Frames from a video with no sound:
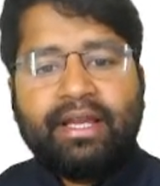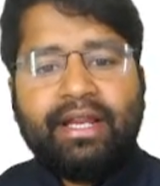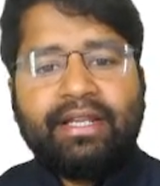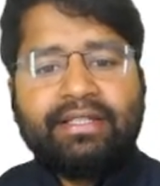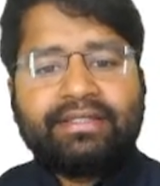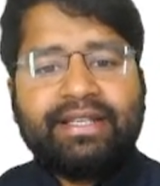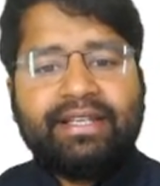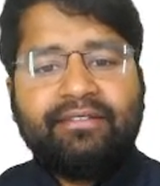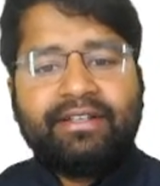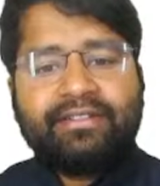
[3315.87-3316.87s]
It is
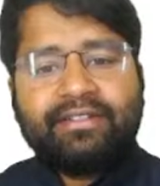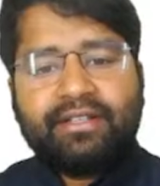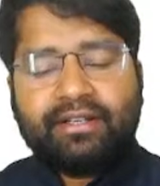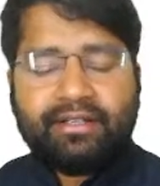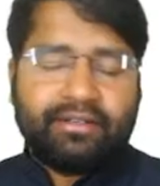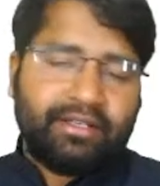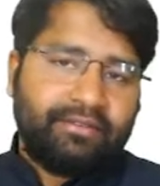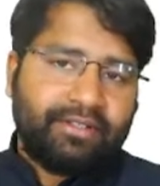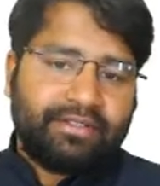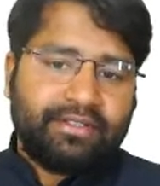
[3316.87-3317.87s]

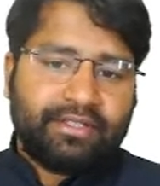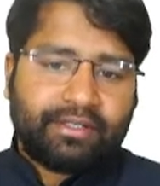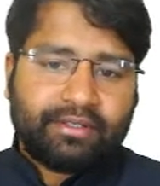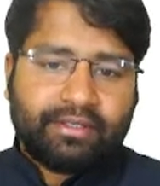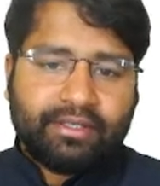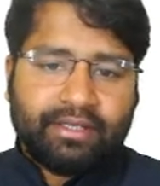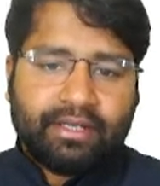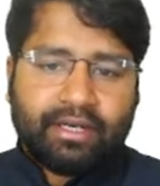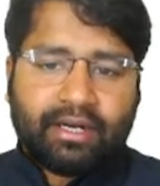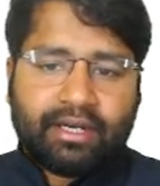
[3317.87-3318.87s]
envisaging
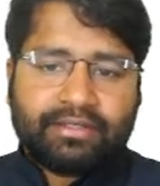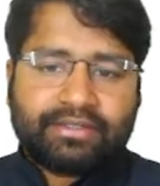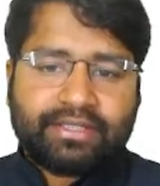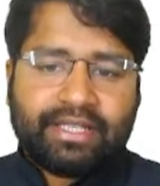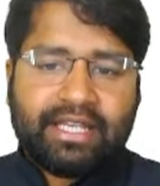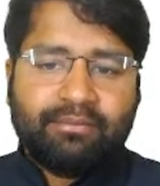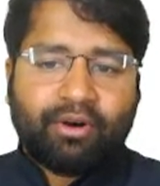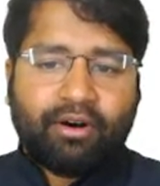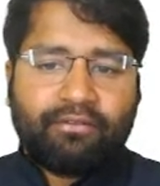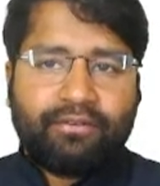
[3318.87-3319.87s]
a scheme
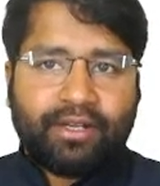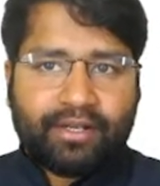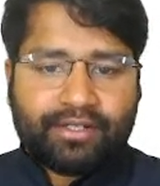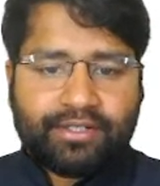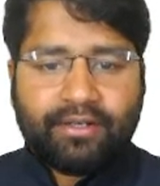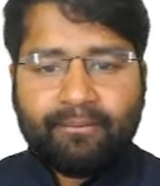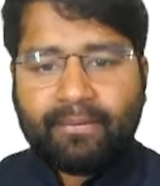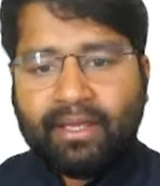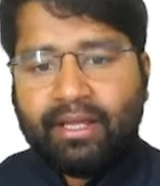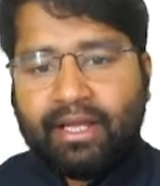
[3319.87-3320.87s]
of federation
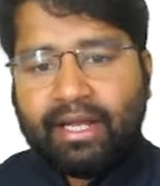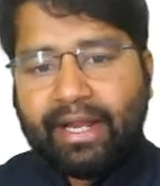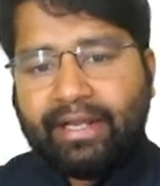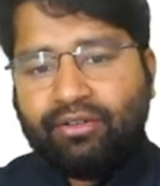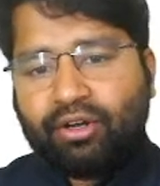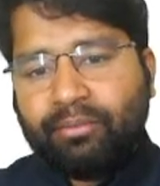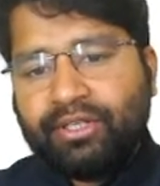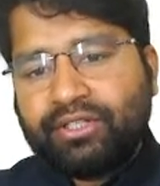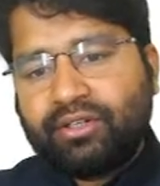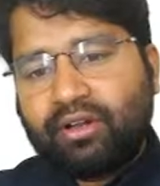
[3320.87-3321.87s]
and
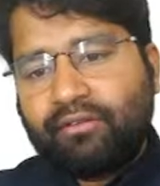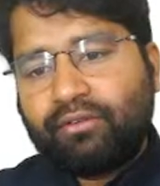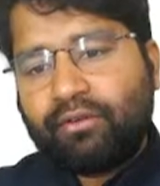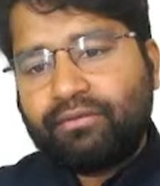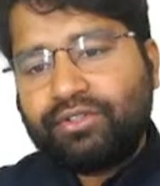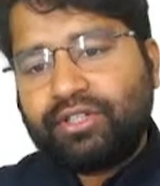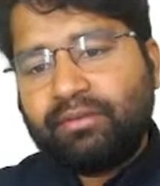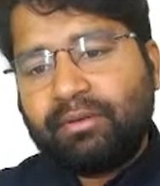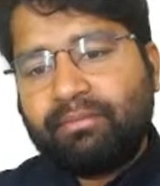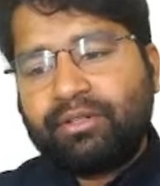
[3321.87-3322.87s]
nomination of official
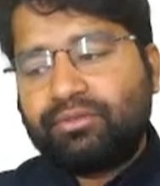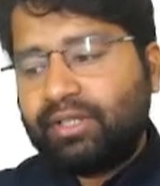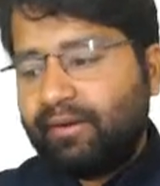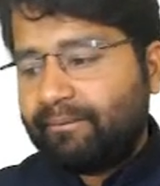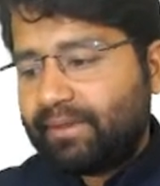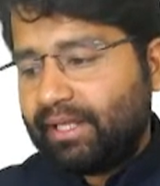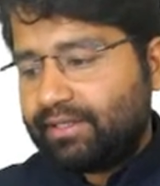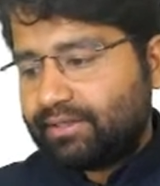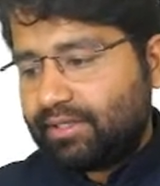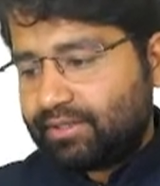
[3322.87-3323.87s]
member to the
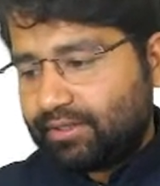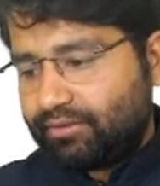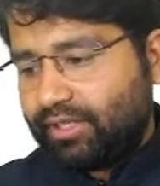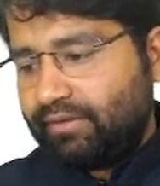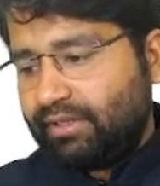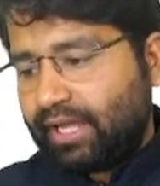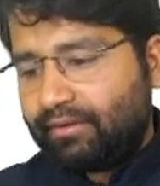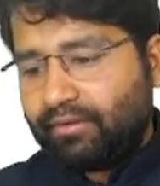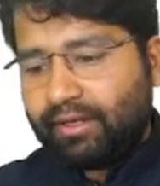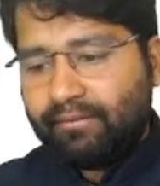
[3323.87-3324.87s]
legislature. Good evening
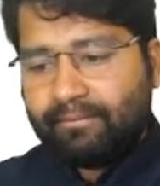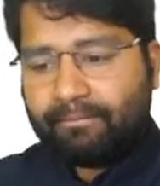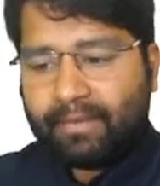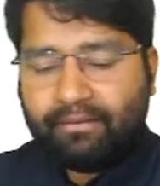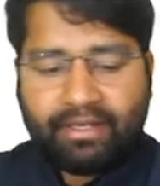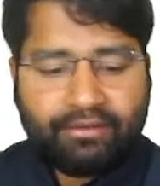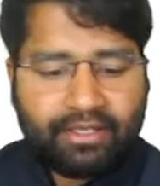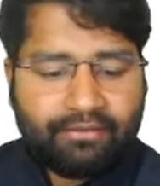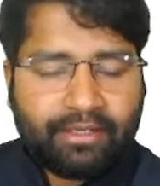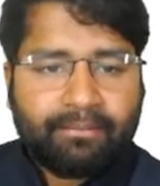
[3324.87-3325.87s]
everyone, a very good
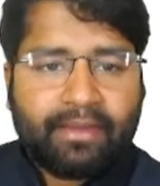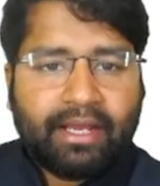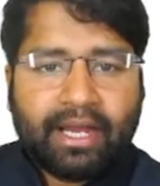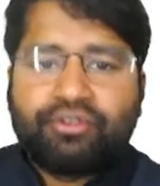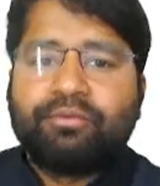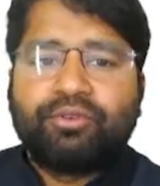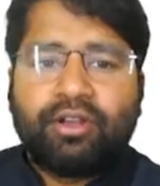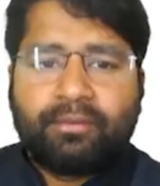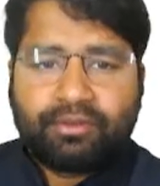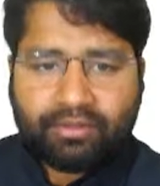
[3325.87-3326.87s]
evening. I hope you
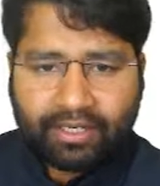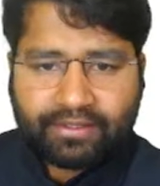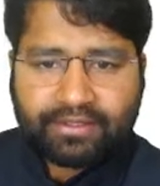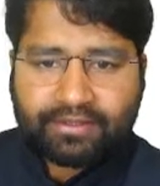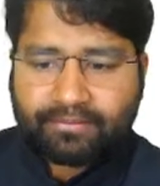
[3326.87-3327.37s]
all able to connect it.